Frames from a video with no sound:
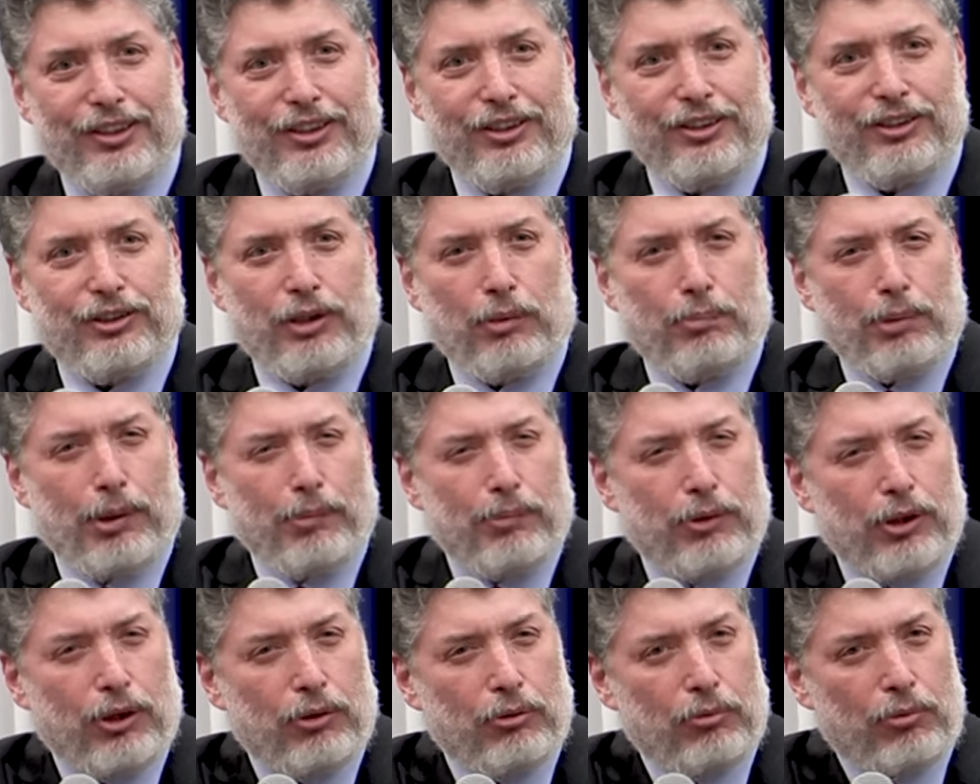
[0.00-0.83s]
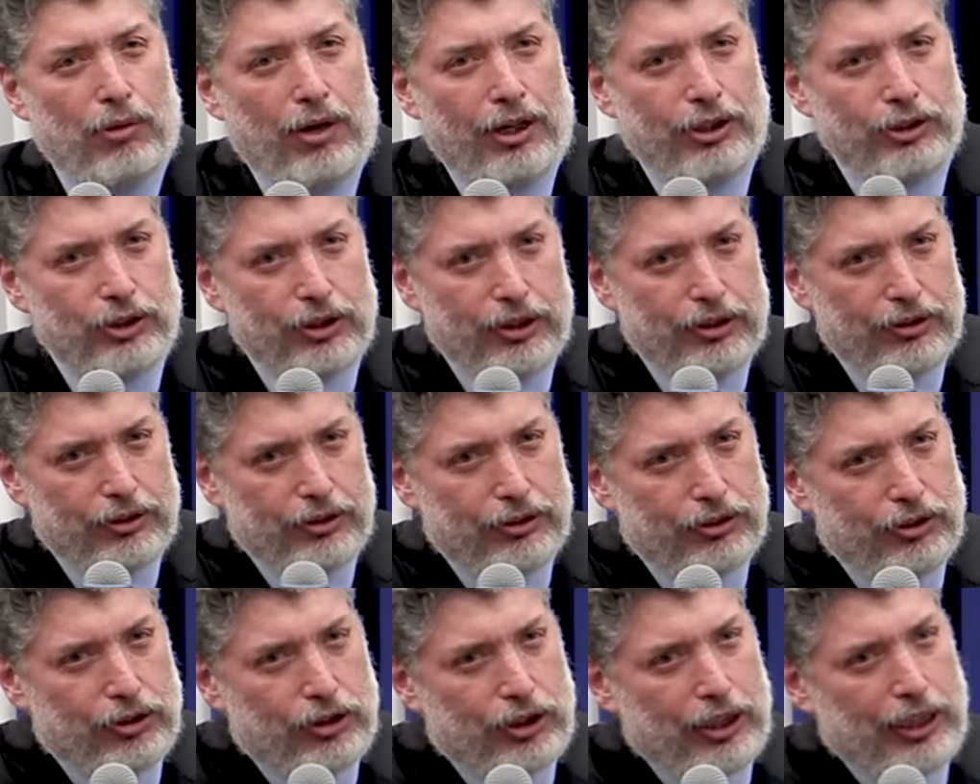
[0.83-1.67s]
So people are watching. They're
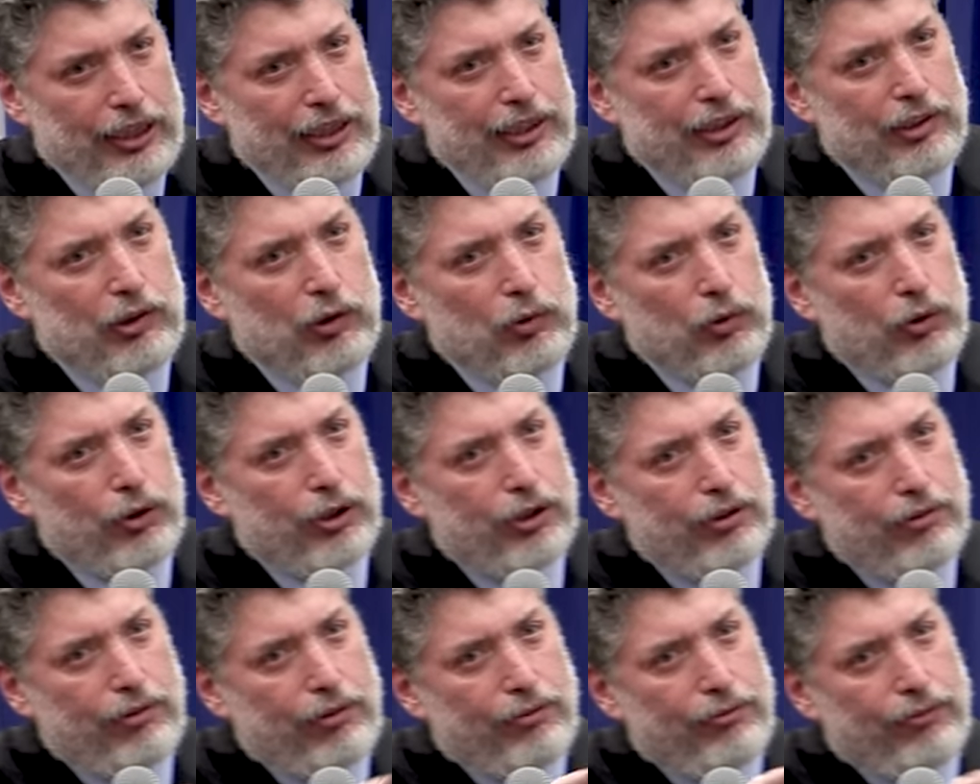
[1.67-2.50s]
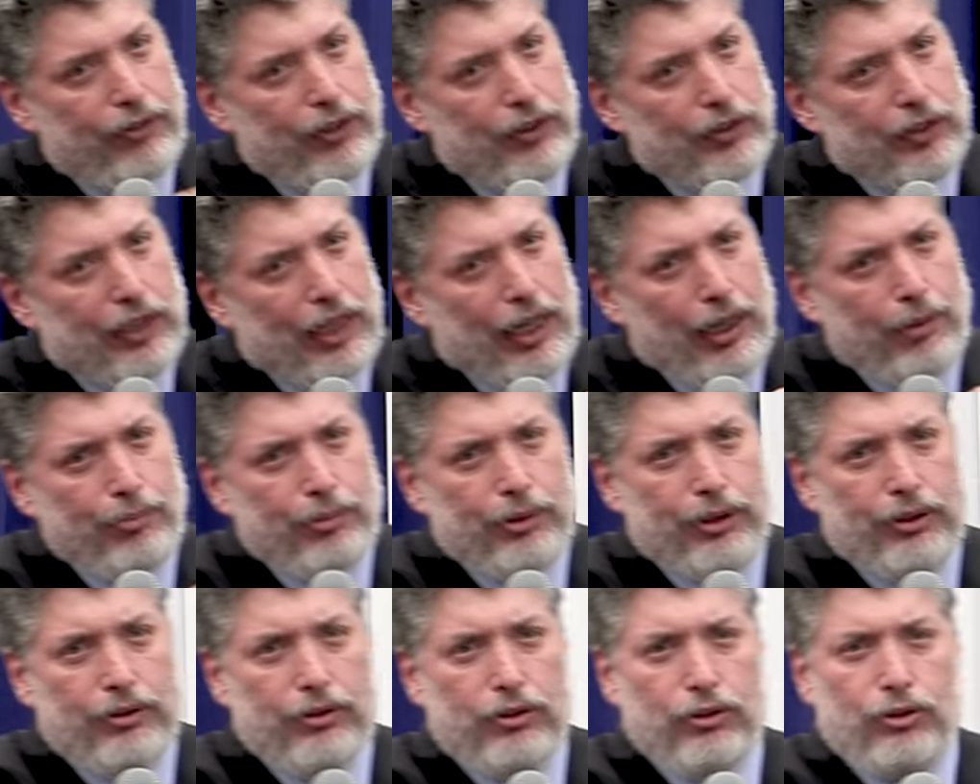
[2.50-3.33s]
seeing an order of events
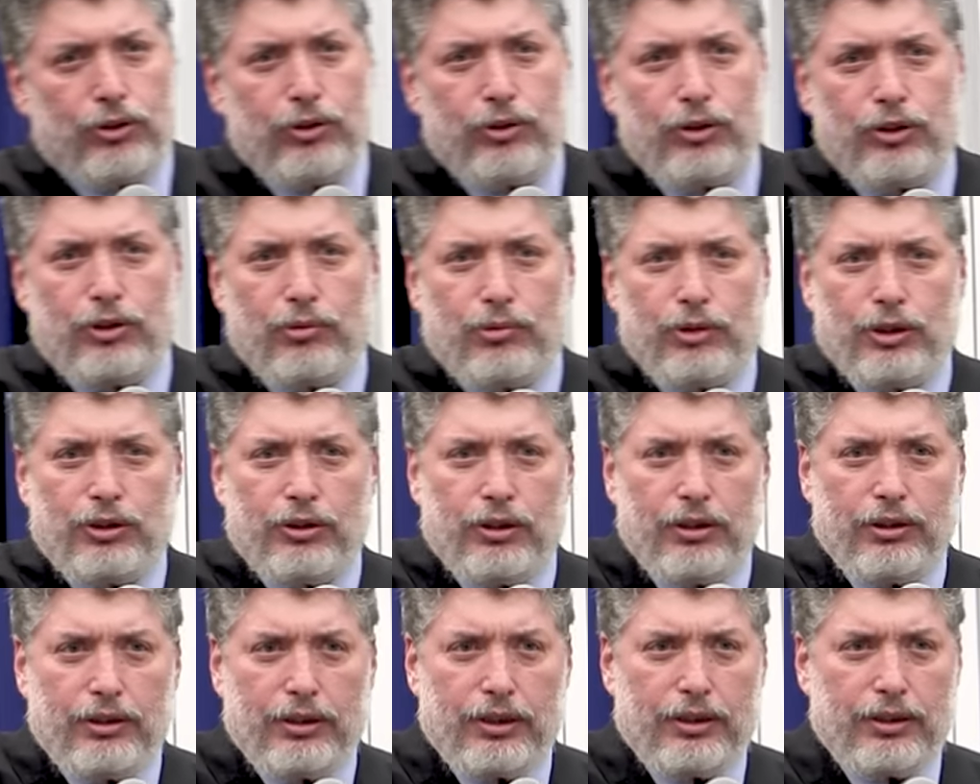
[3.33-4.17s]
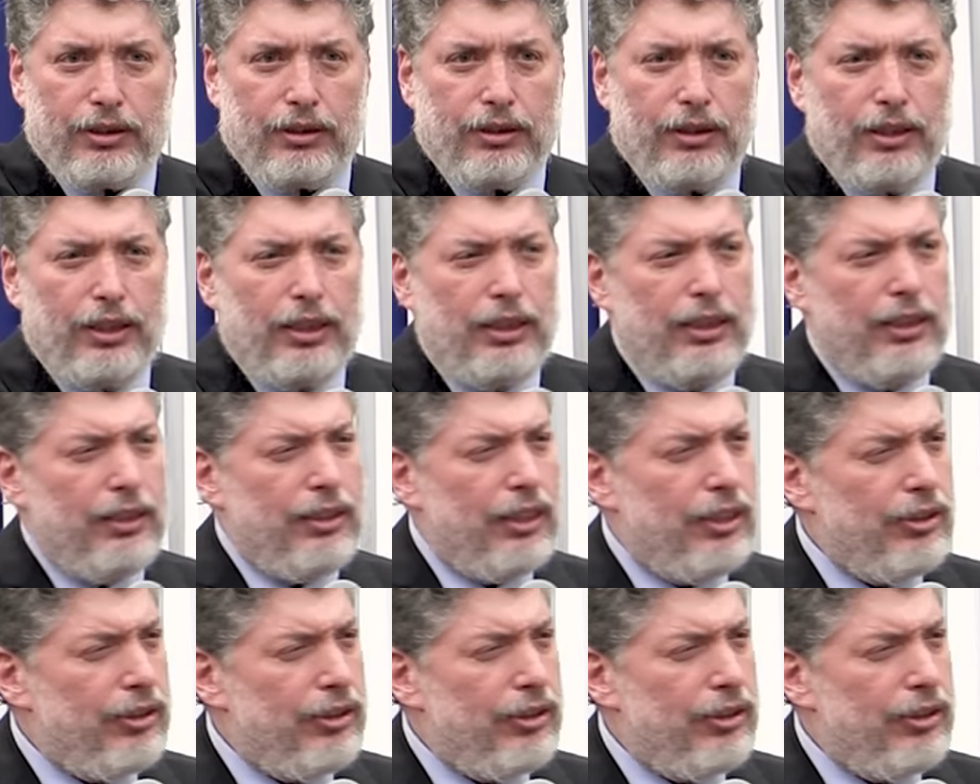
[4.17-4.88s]
happening. The Jews are returning. They